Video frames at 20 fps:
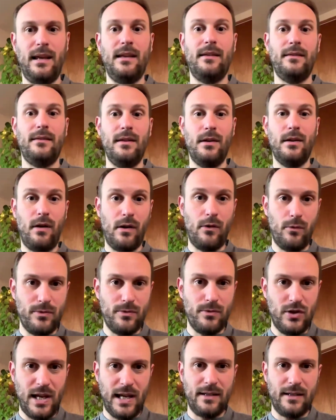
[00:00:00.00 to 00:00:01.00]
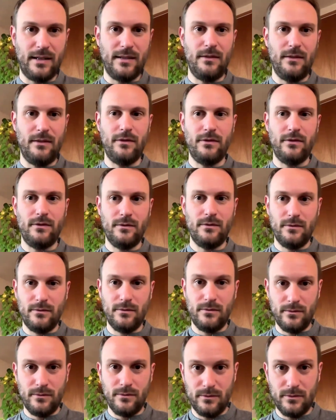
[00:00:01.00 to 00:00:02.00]
says there are objective
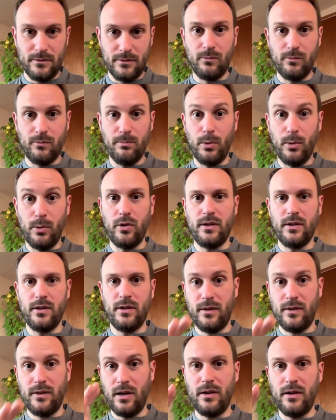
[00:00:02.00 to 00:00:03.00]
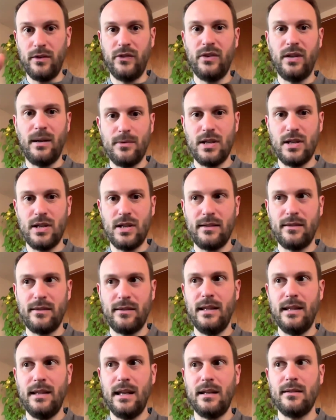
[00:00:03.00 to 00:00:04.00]
borders. There are
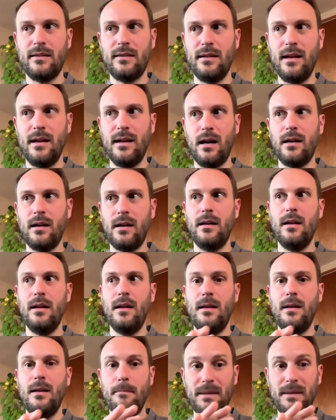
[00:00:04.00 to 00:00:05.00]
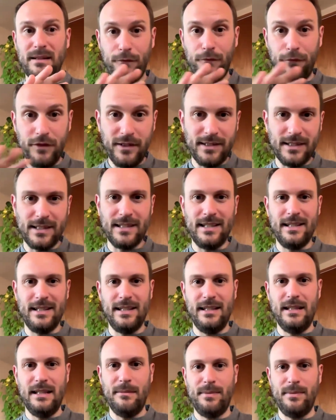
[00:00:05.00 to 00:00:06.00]
subjects that are
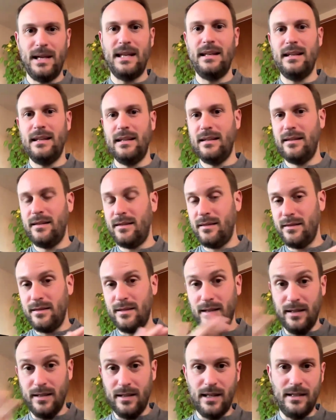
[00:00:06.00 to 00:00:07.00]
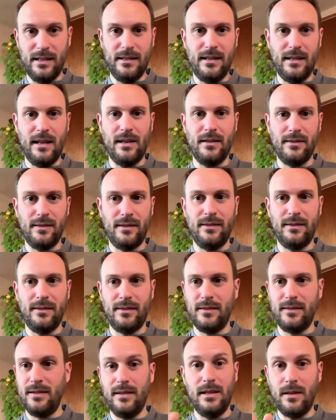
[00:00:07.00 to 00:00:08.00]
metaphysically independent and they
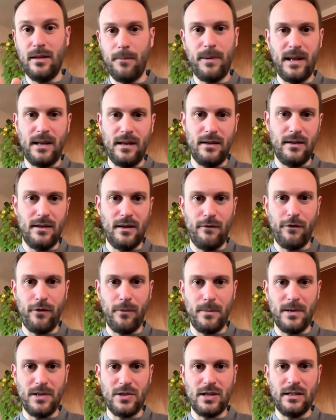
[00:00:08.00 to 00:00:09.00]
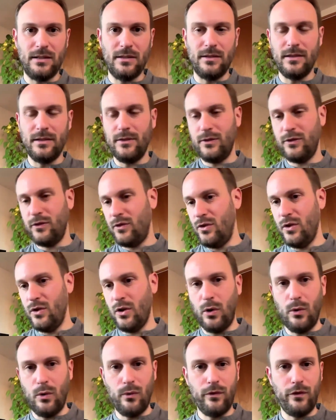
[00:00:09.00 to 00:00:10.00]
exist independently from each other. There is
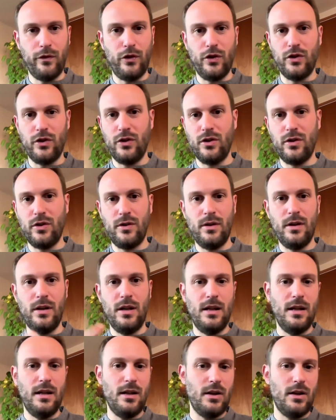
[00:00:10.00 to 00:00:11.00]
no further,